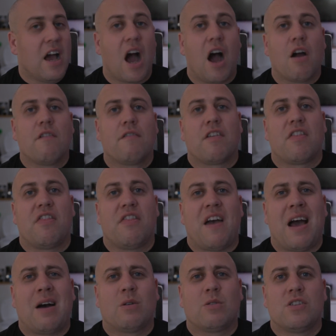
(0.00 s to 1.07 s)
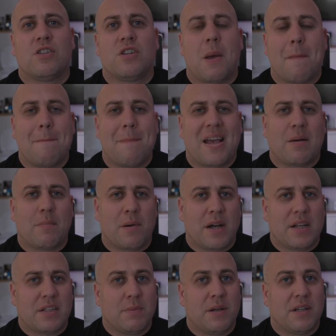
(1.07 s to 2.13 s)
Over 1,000
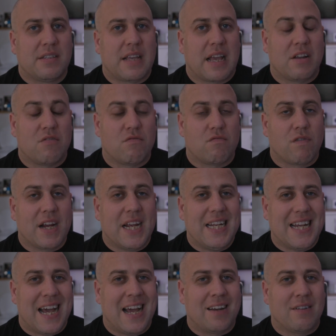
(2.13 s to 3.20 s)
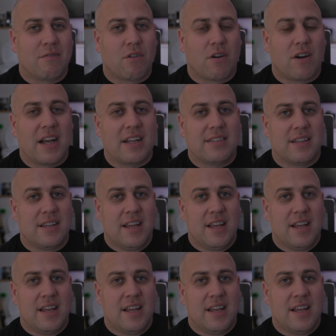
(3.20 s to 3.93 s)
megabytes per second read and write.